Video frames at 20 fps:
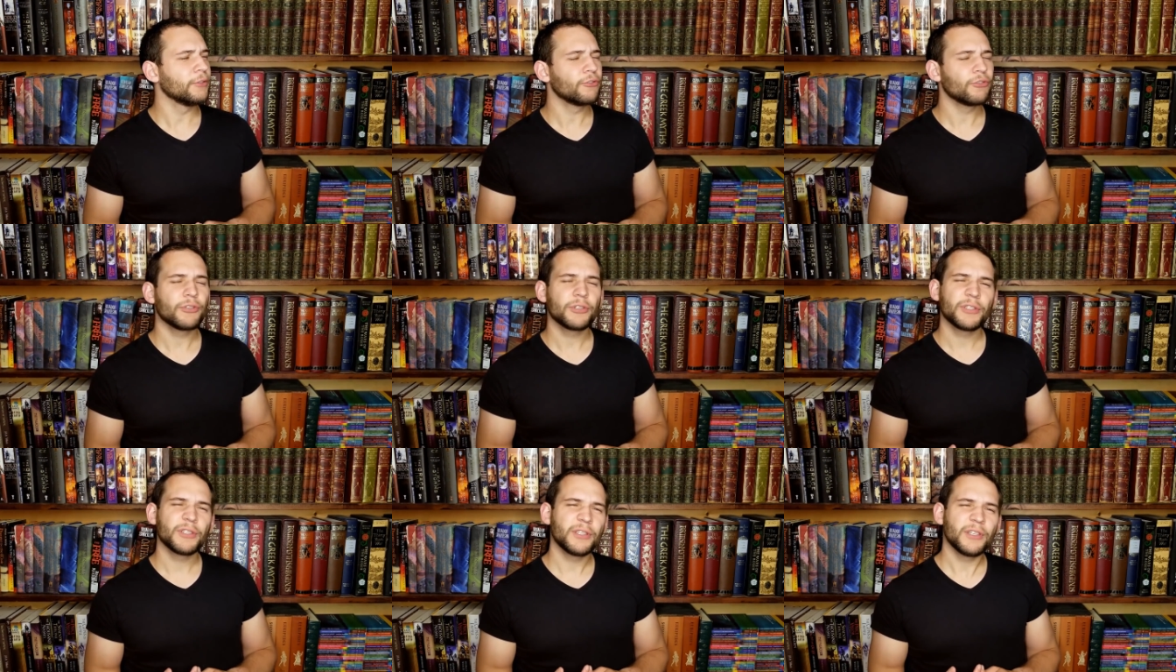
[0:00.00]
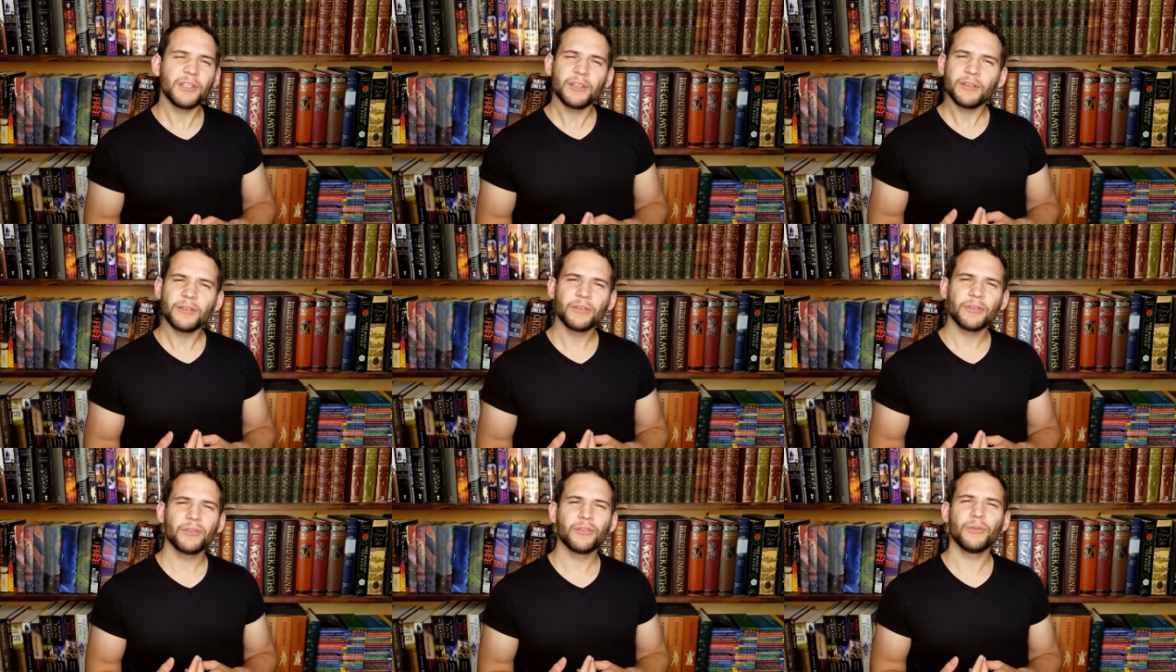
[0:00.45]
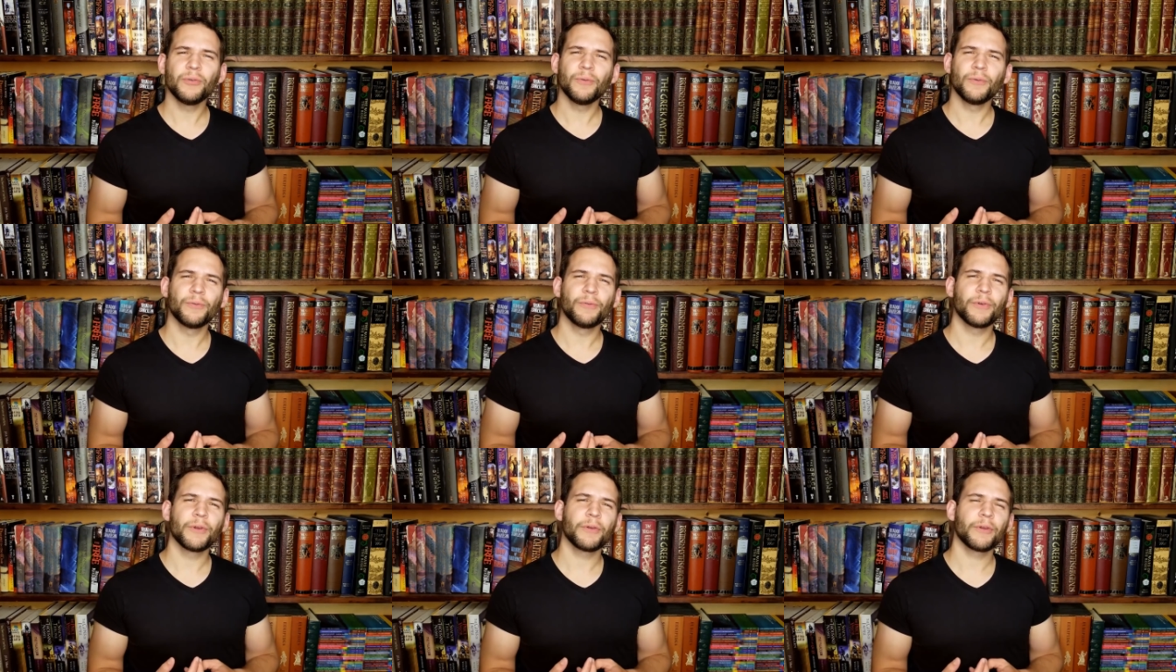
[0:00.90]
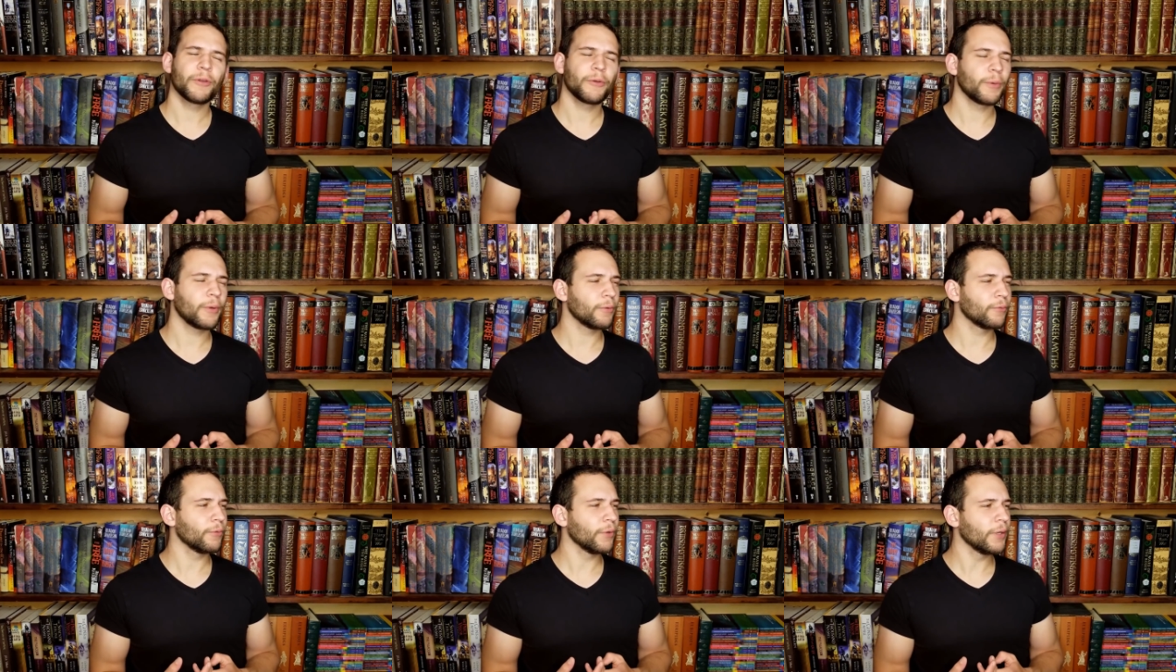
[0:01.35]
just didn't do very
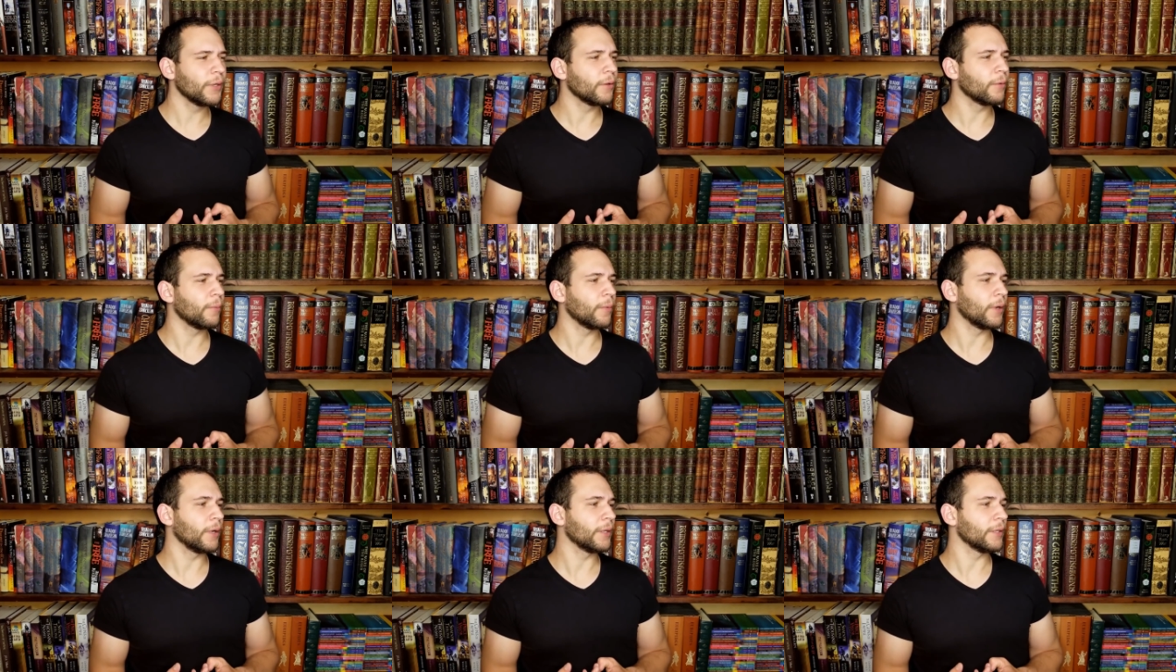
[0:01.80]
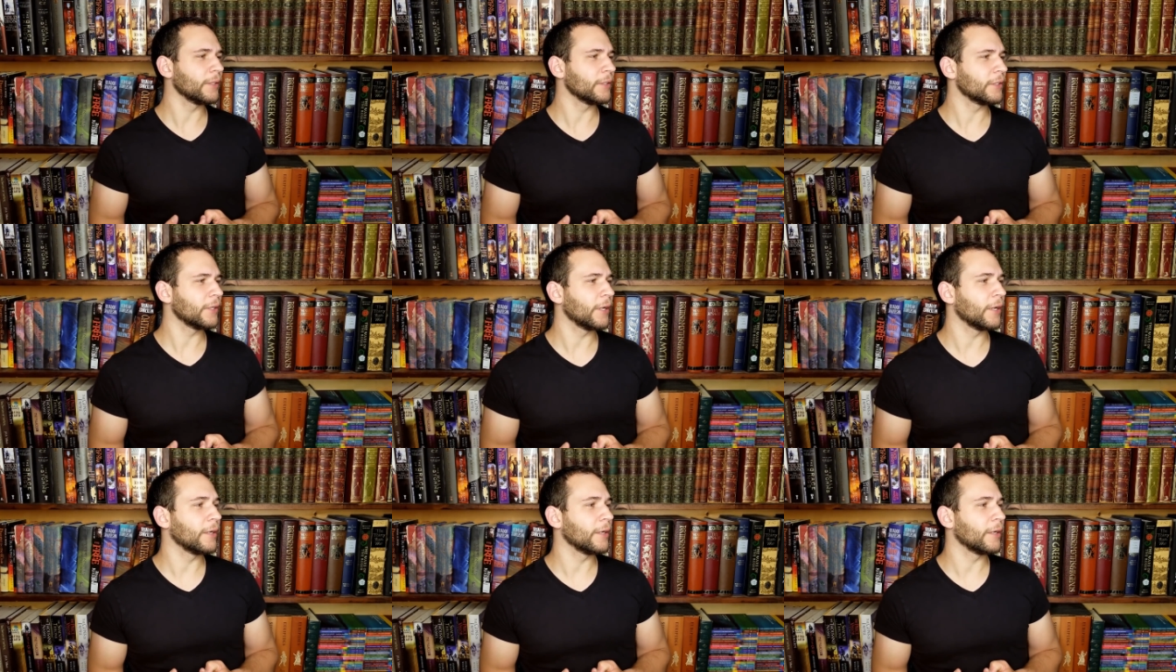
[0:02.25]
well reading wise.